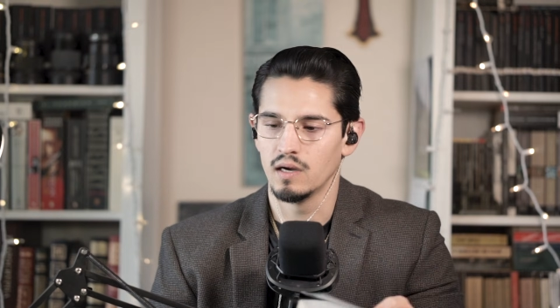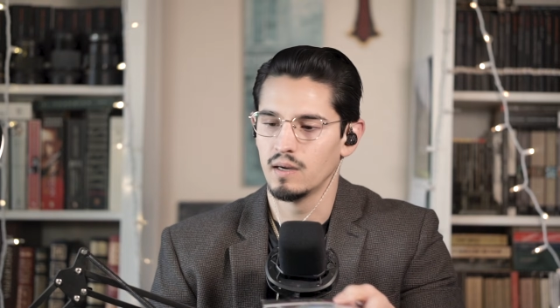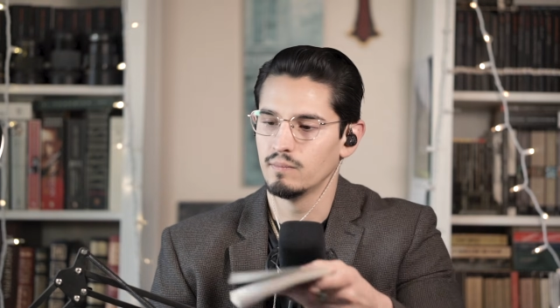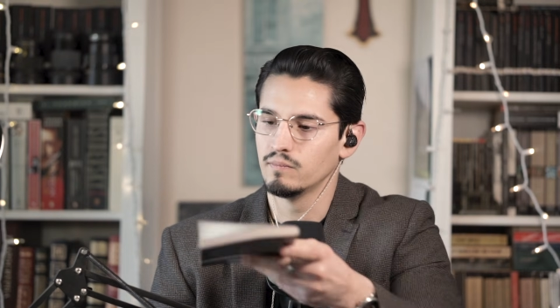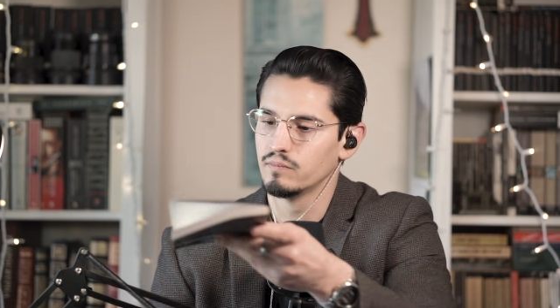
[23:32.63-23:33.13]

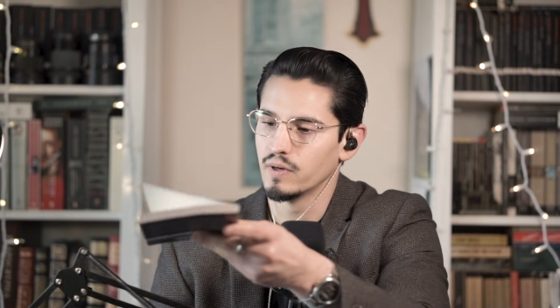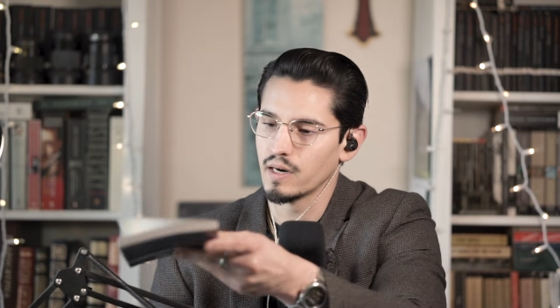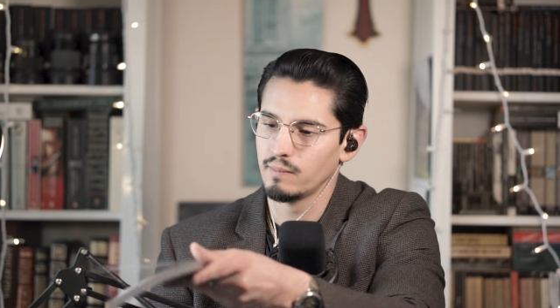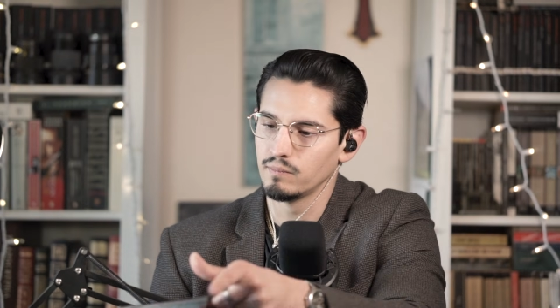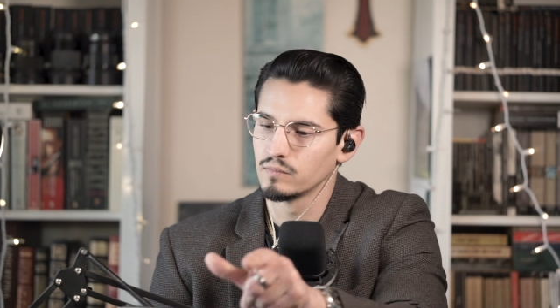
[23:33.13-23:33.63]
But
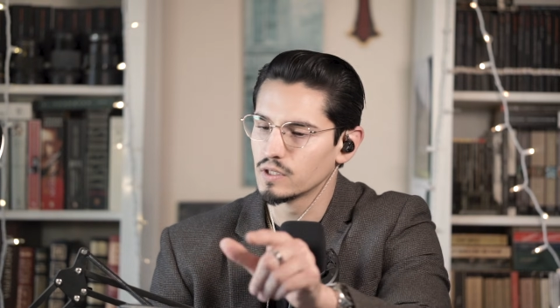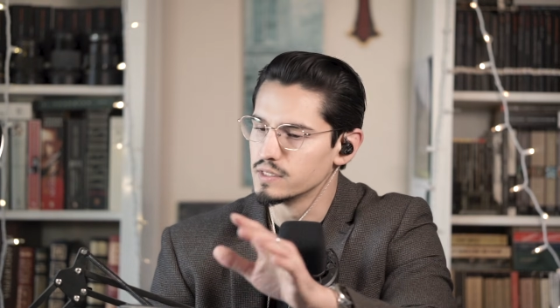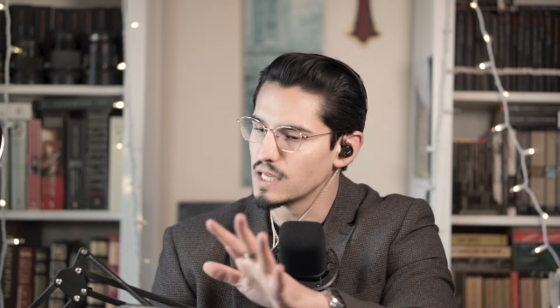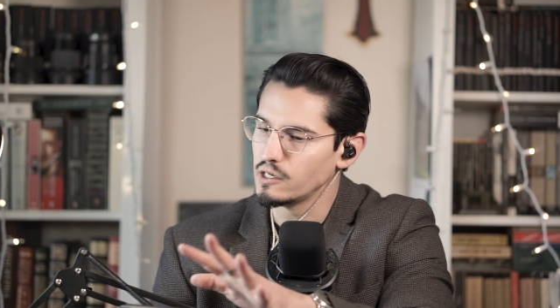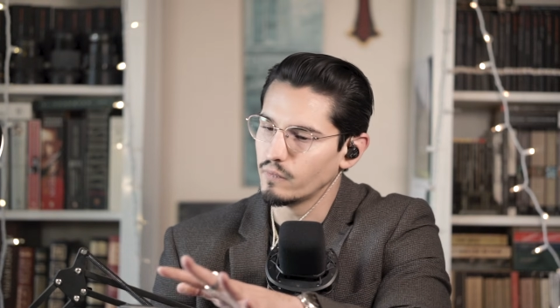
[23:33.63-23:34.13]
I'm
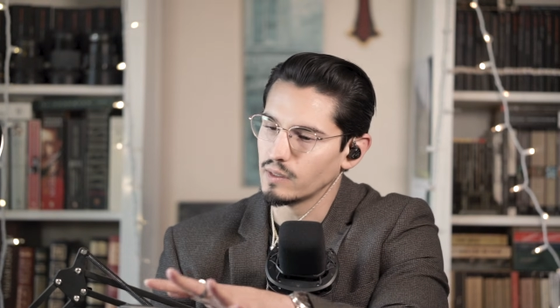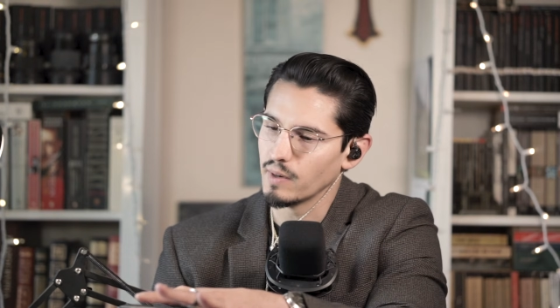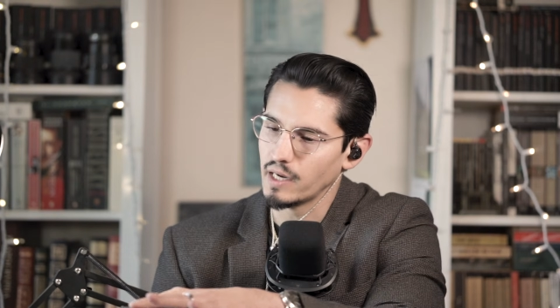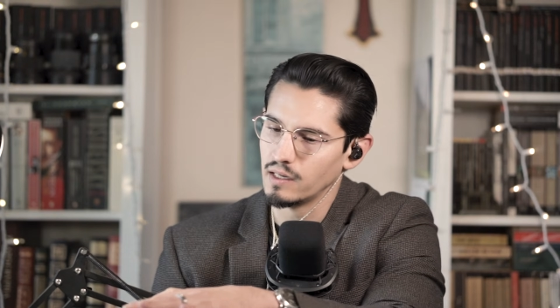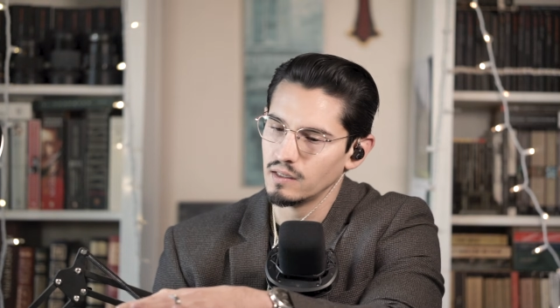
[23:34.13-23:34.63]
continuing
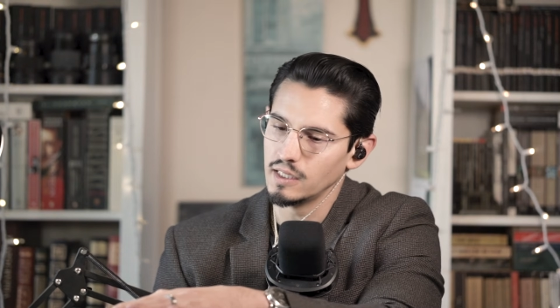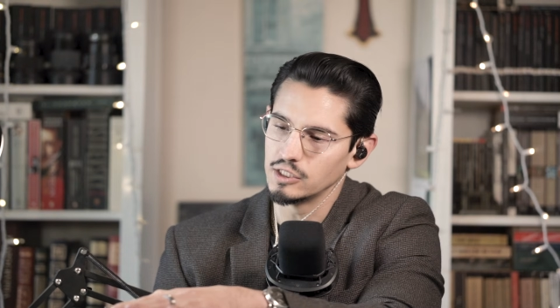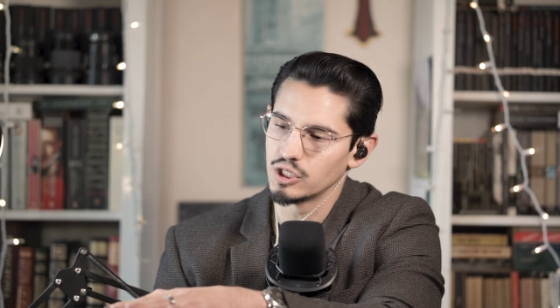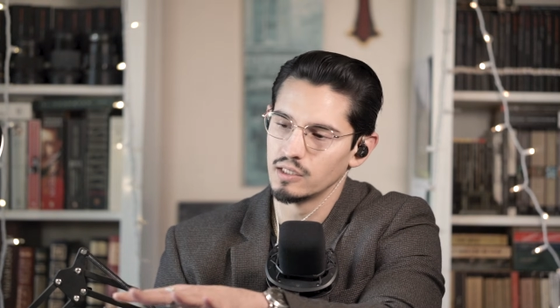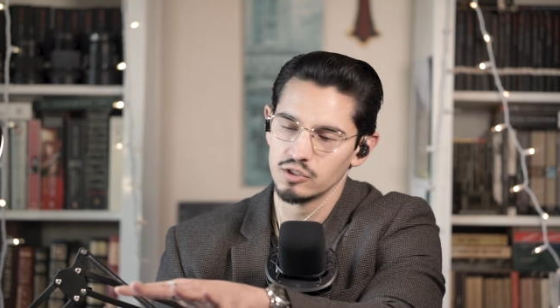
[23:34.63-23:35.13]
my
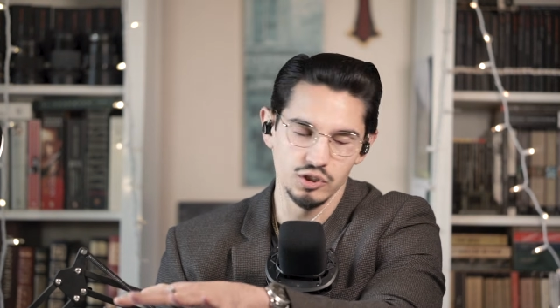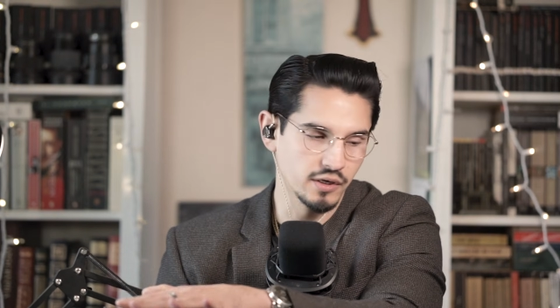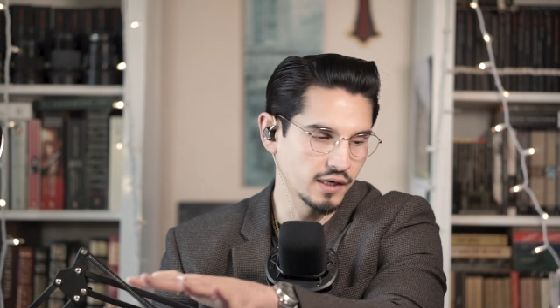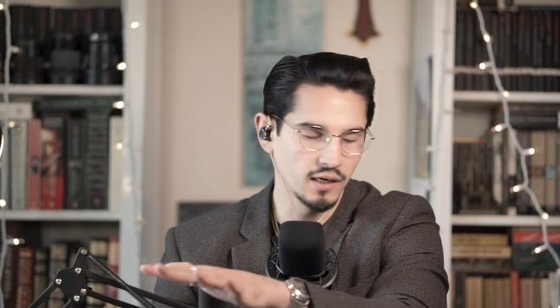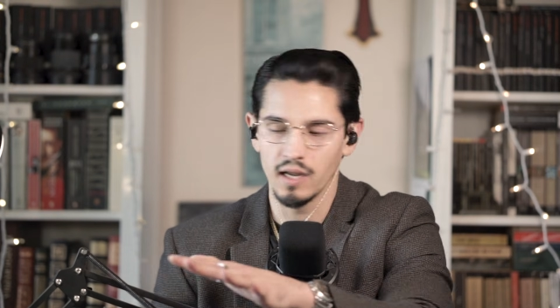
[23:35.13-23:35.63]
Nietzsche
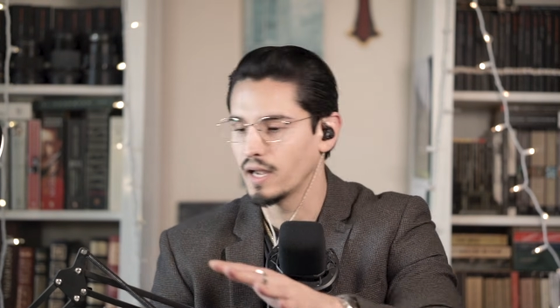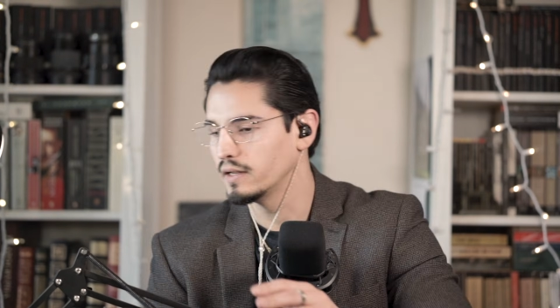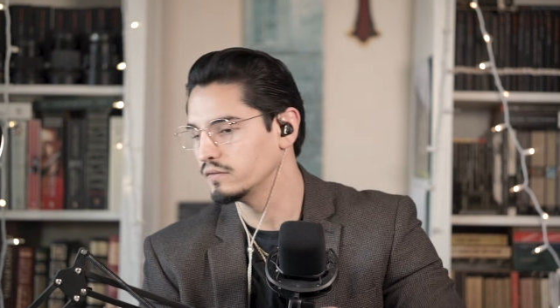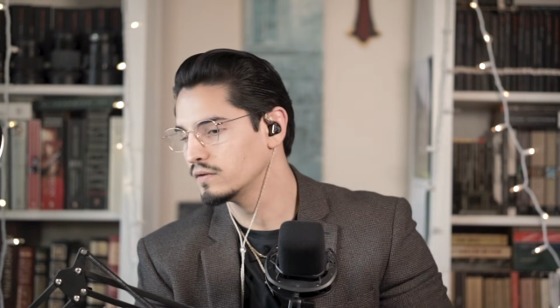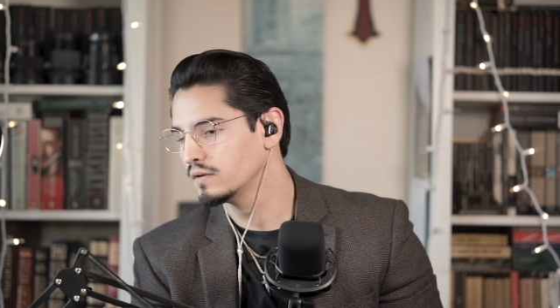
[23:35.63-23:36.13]
journey,
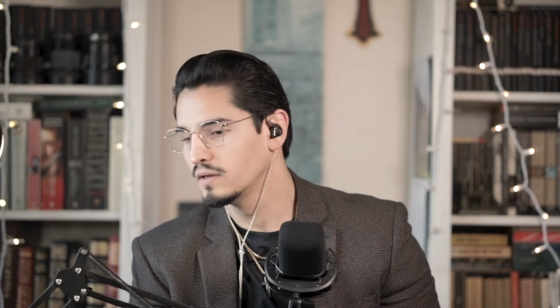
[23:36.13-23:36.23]
and